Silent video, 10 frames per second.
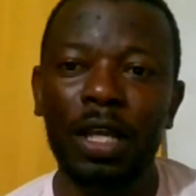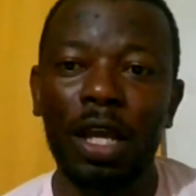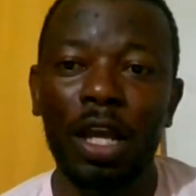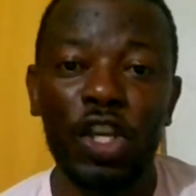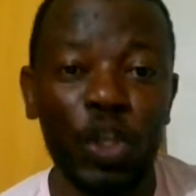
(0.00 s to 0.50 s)

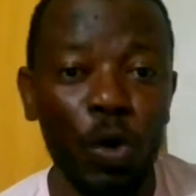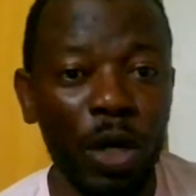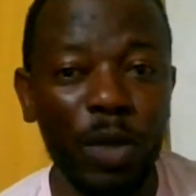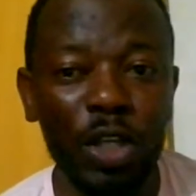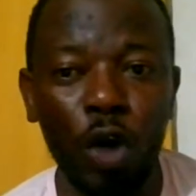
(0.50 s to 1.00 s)
You will
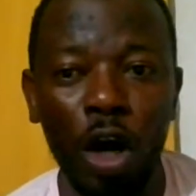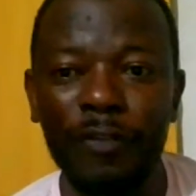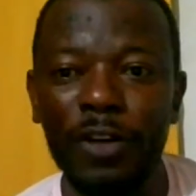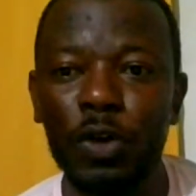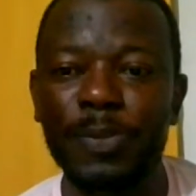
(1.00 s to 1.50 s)
recall, for
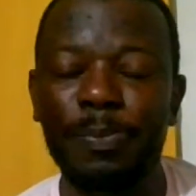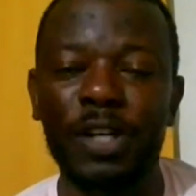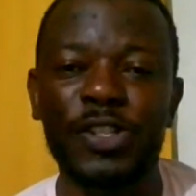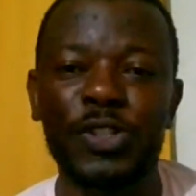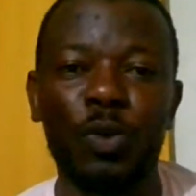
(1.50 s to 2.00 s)
those
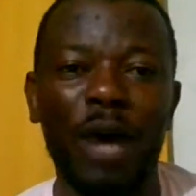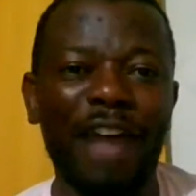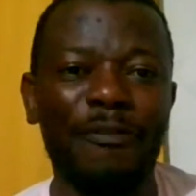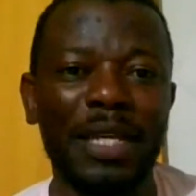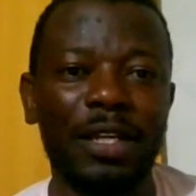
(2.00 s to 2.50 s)
persons who have
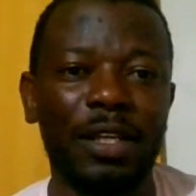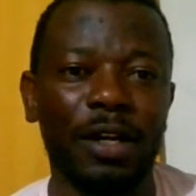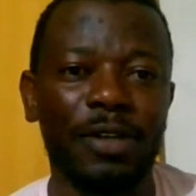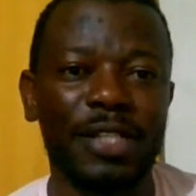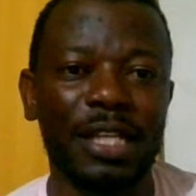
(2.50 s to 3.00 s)
been here
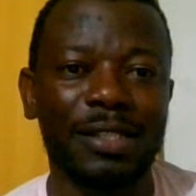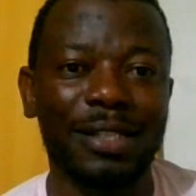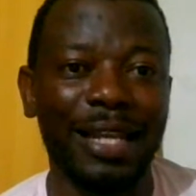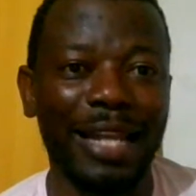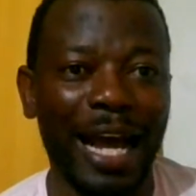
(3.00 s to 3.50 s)
since
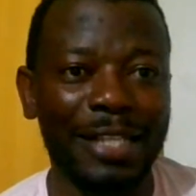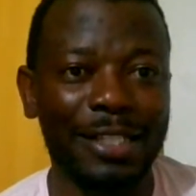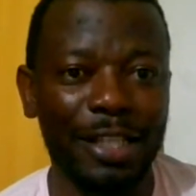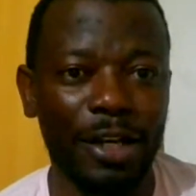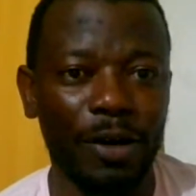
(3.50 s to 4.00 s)
last
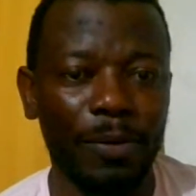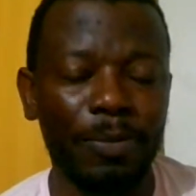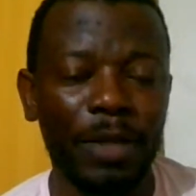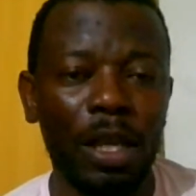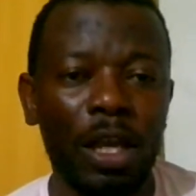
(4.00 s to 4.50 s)
year,
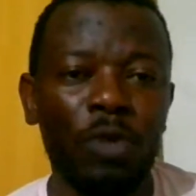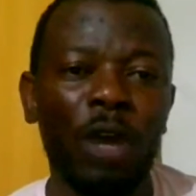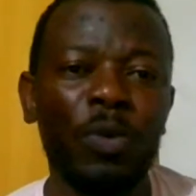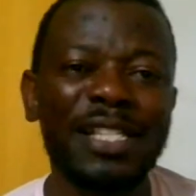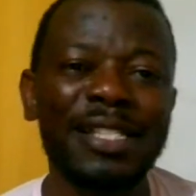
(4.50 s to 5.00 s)
when
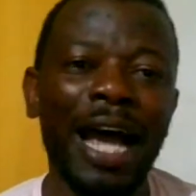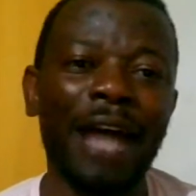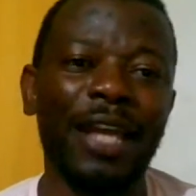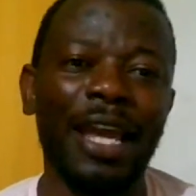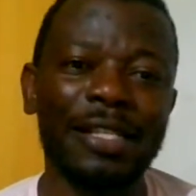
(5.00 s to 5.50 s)
we started
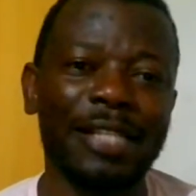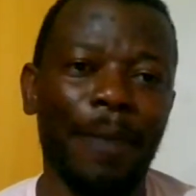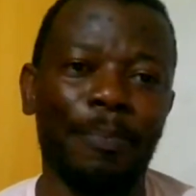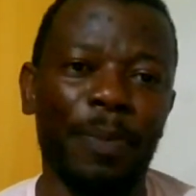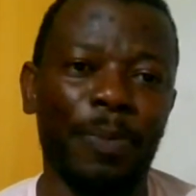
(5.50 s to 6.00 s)
the exam
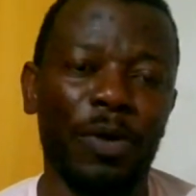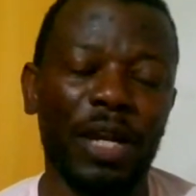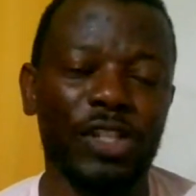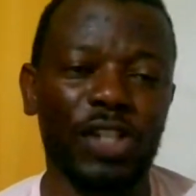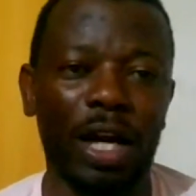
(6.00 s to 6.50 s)

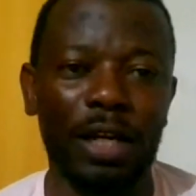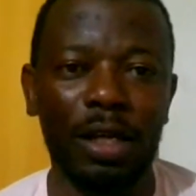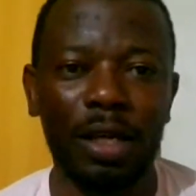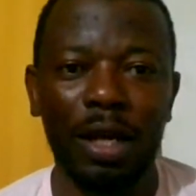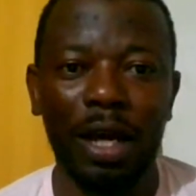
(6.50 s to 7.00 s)
preparation,
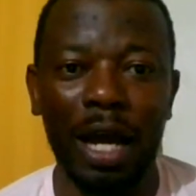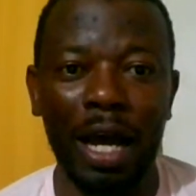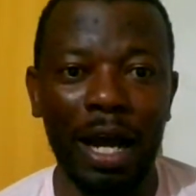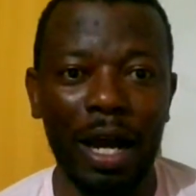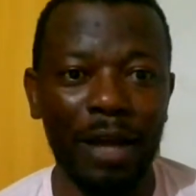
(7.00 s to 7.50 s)

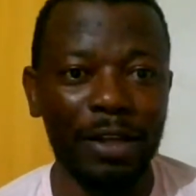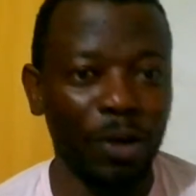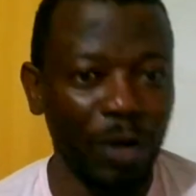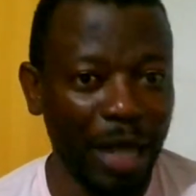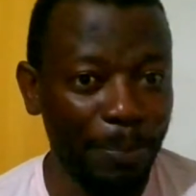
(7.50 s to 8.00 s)

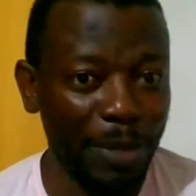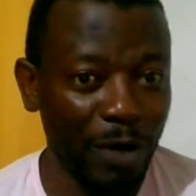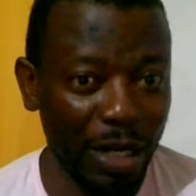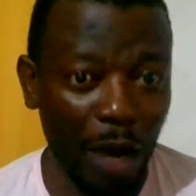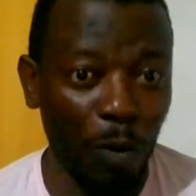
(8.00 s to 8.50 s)
that period,
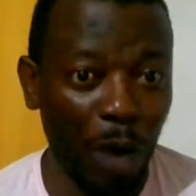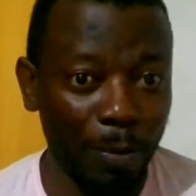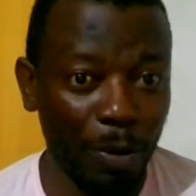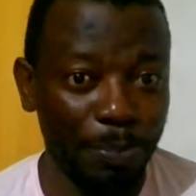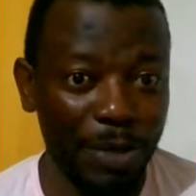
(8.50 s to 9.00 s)
that 1
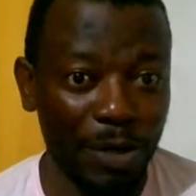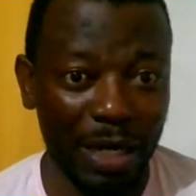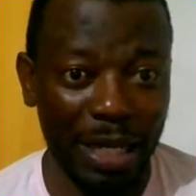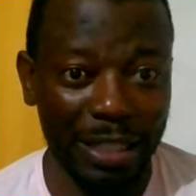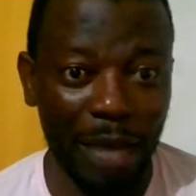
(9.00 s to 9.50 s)
month period,
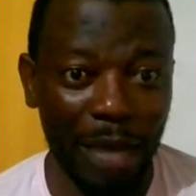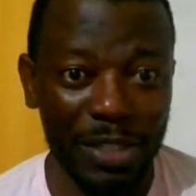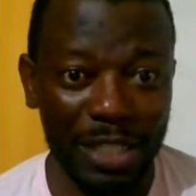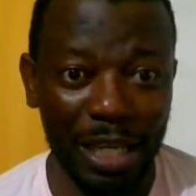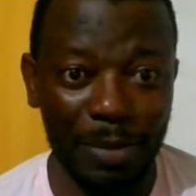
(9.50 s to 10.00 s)
that I was
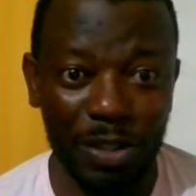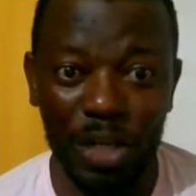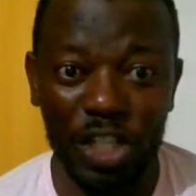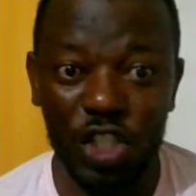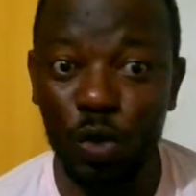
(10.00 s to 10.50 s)
able to
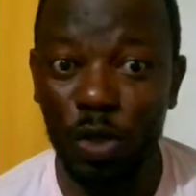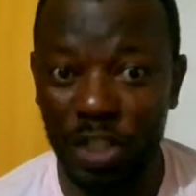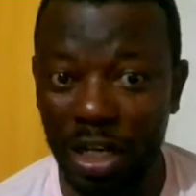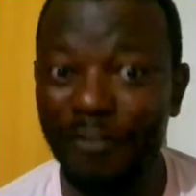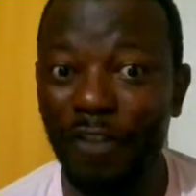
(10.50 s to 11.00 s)
reach
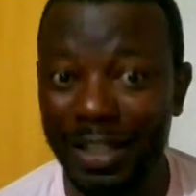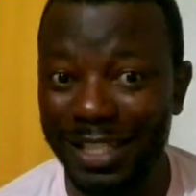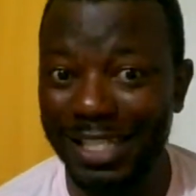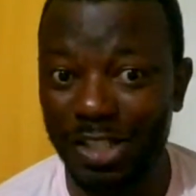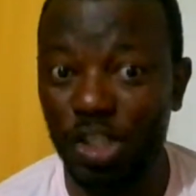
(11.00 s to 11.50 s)

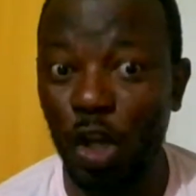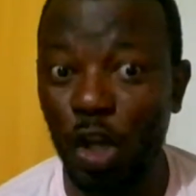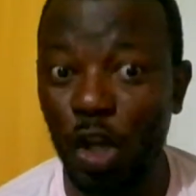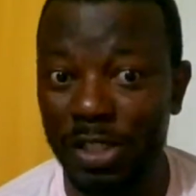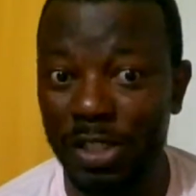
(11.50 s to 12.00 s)

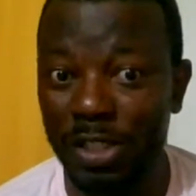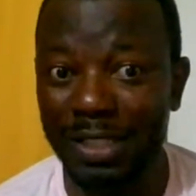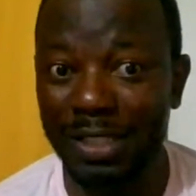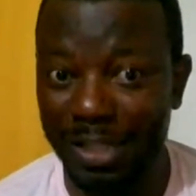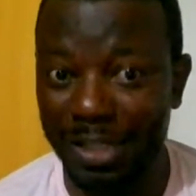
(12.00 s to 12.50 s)
246,000
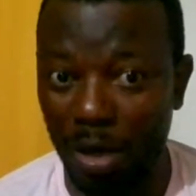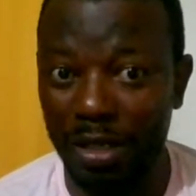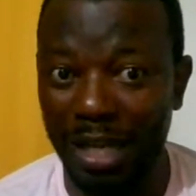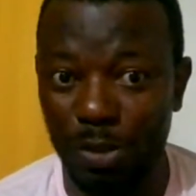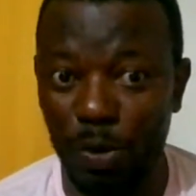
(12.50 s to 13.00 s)
students.
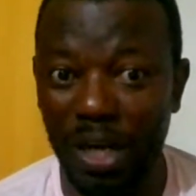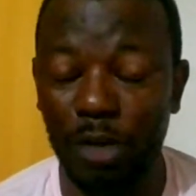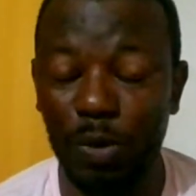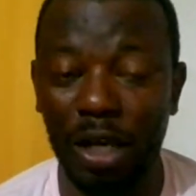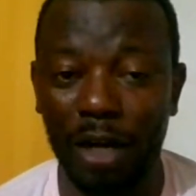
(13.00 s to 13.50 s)
That's a
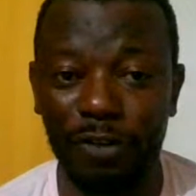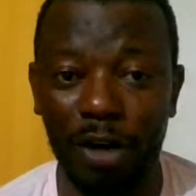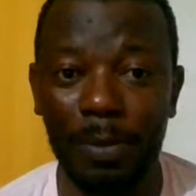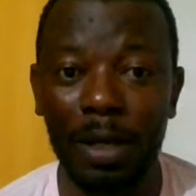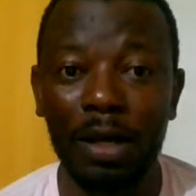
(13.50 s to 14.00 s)
record we got
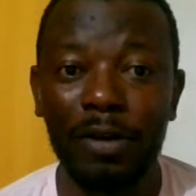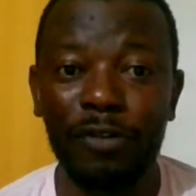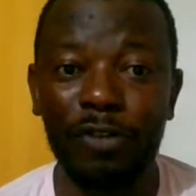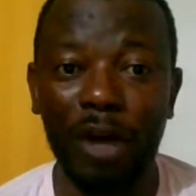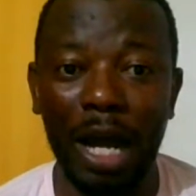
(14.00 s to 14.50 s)
from
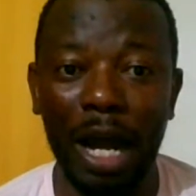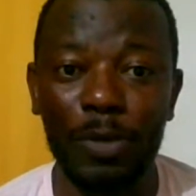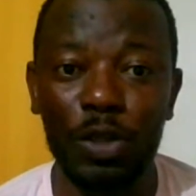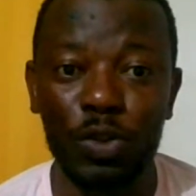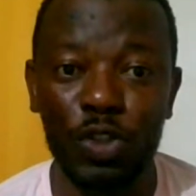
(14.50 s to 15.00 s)

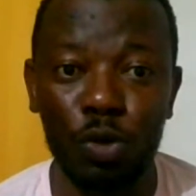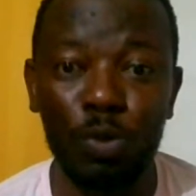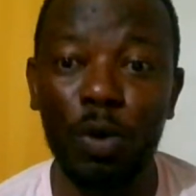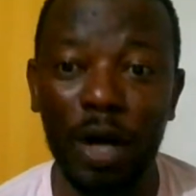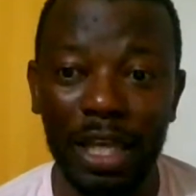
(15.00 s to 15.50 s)
YouTube.
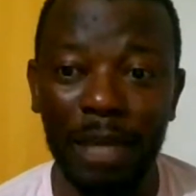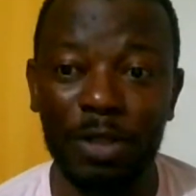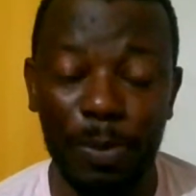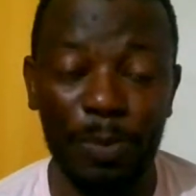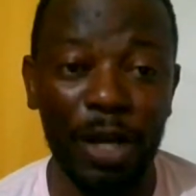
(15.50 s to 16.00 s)
We were able
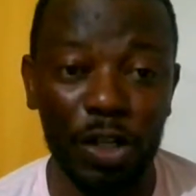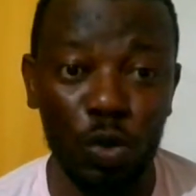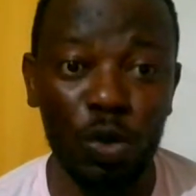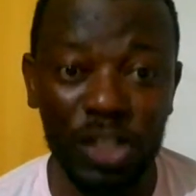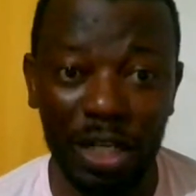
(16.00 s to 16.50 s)
to prepare
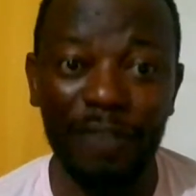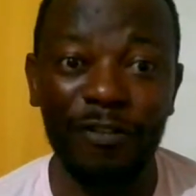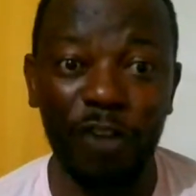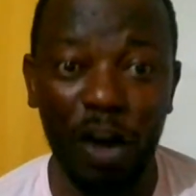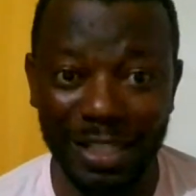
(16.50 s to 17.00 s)

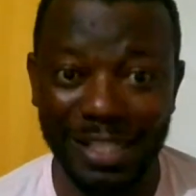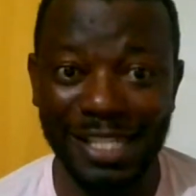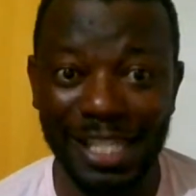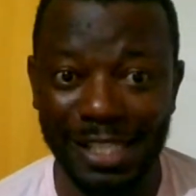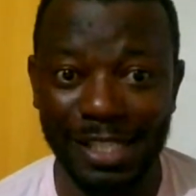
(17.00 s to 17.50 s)

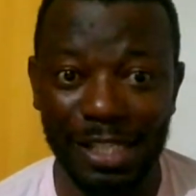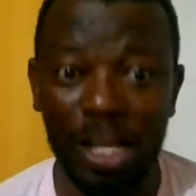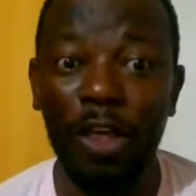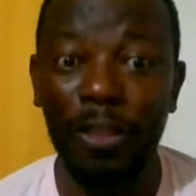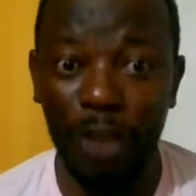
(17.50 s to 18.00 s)

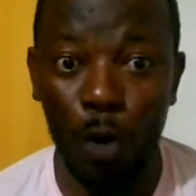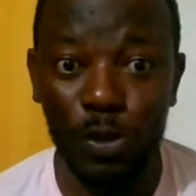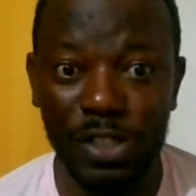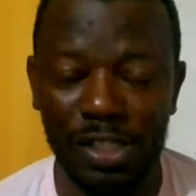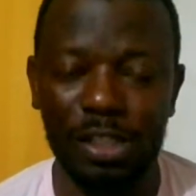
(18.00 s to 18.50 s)

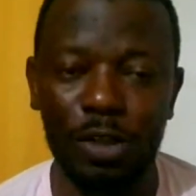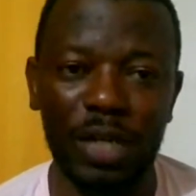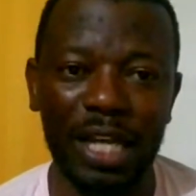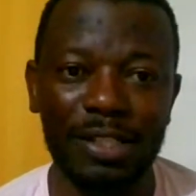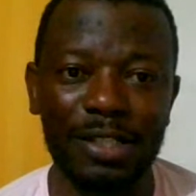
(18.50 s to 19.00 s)
246,000
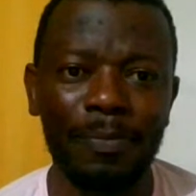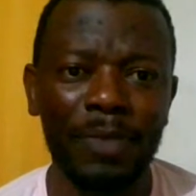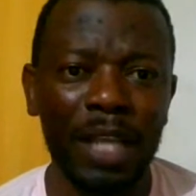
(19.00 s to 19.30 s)
students.